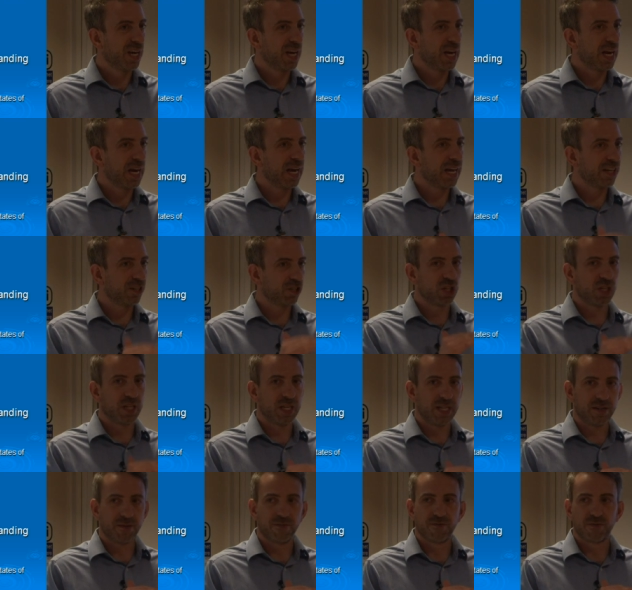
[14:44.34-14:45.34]

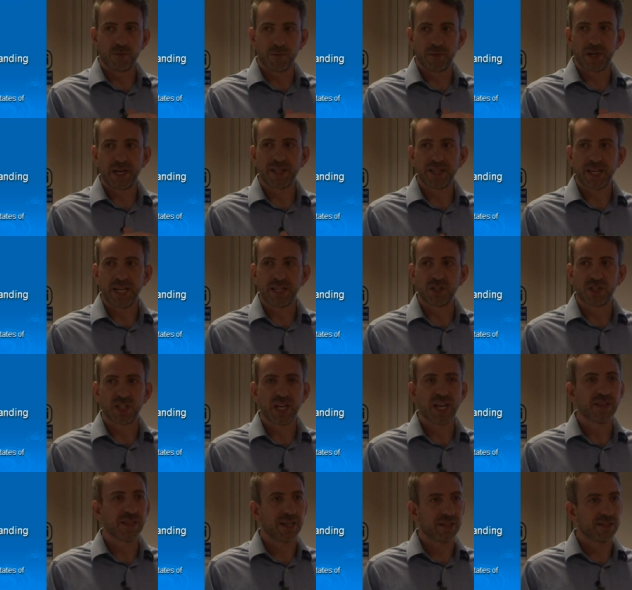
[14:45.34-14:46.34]
actually from about the age of
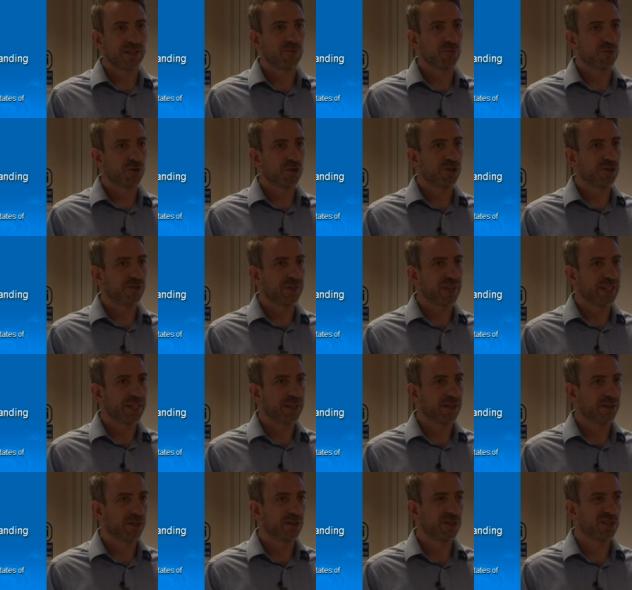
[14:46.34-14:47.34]
10 that's improving.
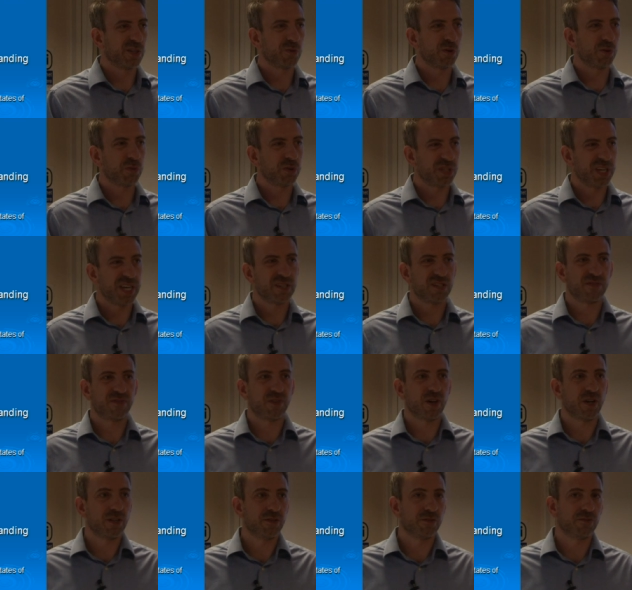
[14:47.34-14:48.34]
So what we tend to
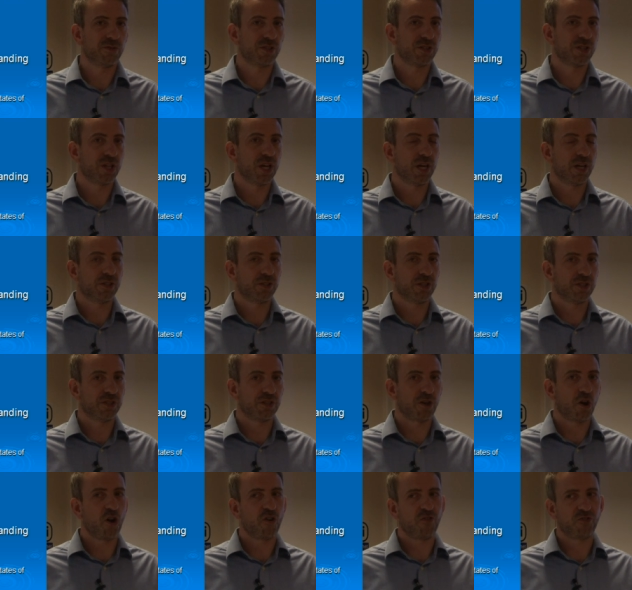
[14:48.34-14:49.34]
find in the research is that
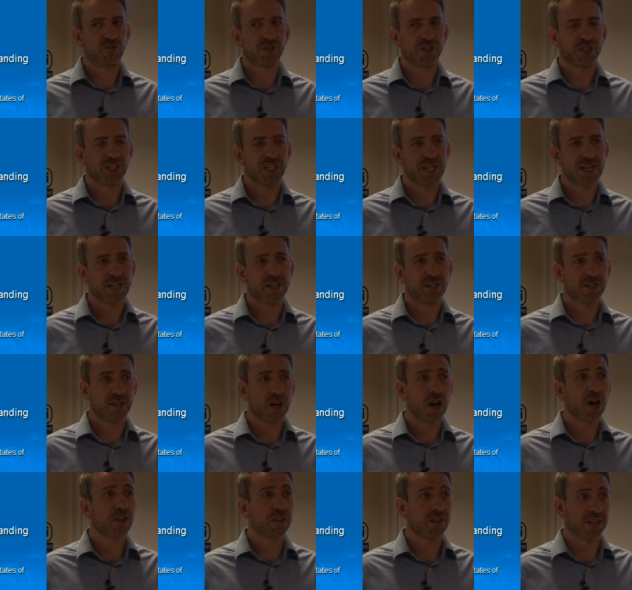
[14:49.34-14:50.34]
often teenagers
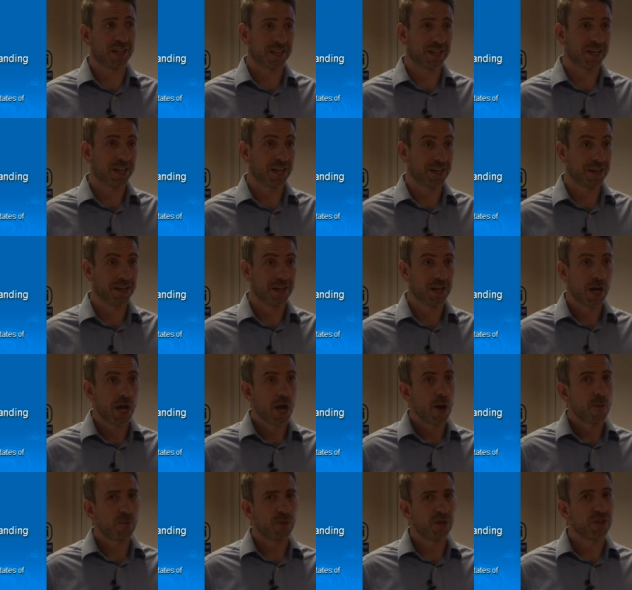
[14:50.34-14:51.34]
are thinking,
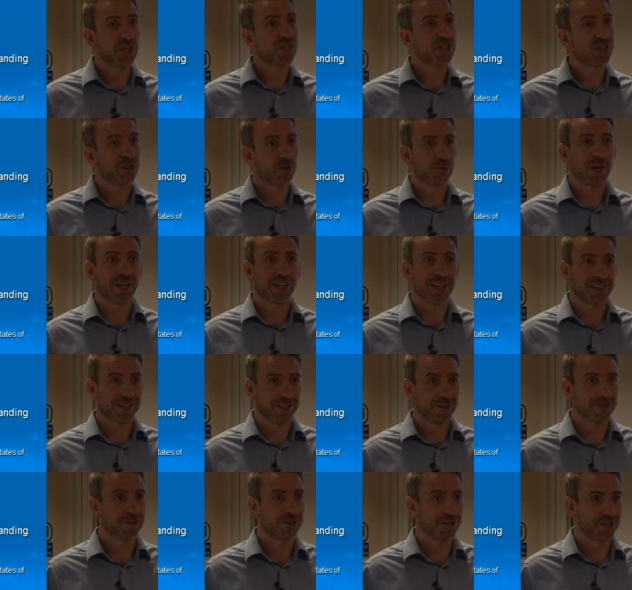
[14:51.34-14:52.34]
but they're still making
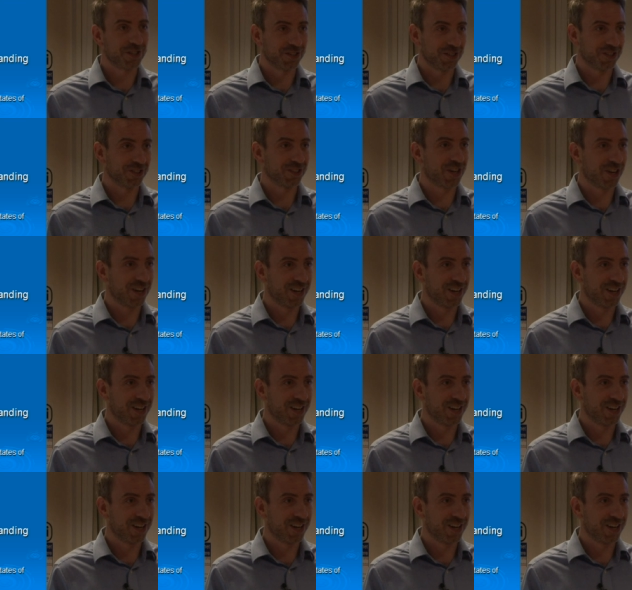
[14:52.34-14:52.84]
those decisions.